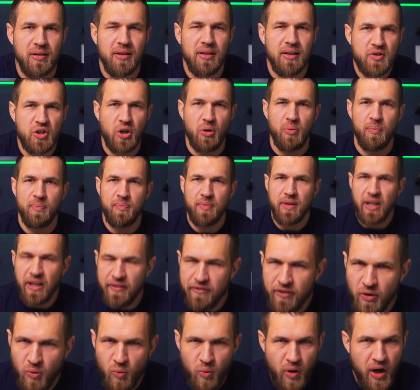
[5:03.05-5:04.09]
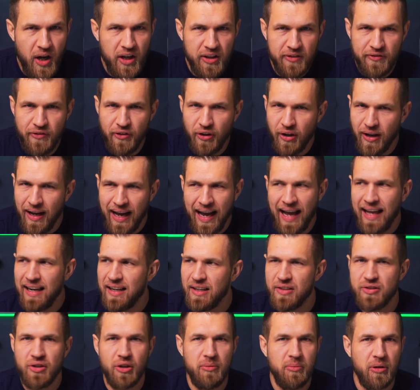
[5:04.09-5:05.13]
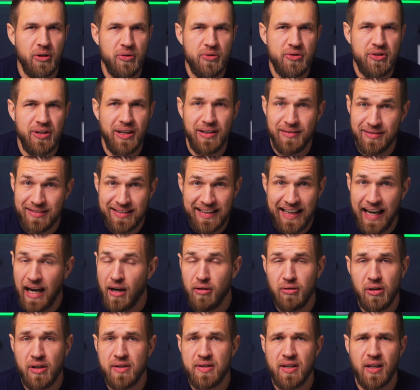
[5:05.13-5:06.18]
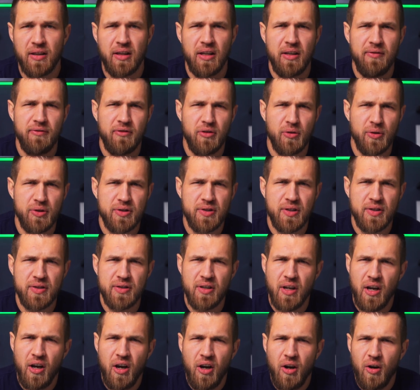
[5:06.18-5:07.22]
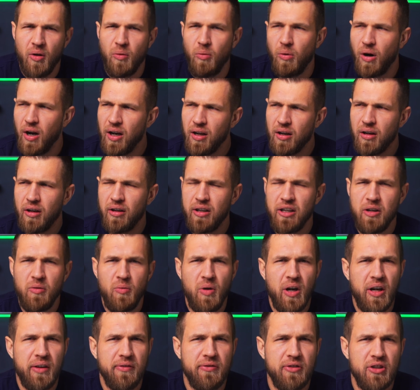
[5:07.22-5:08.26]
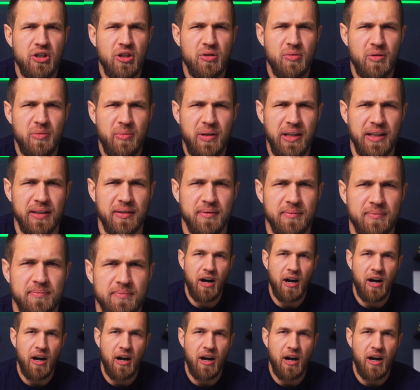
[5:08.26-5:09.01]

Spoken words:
So if it worked for Alex Hormozi and countless other influencers, why can't it work for you and me?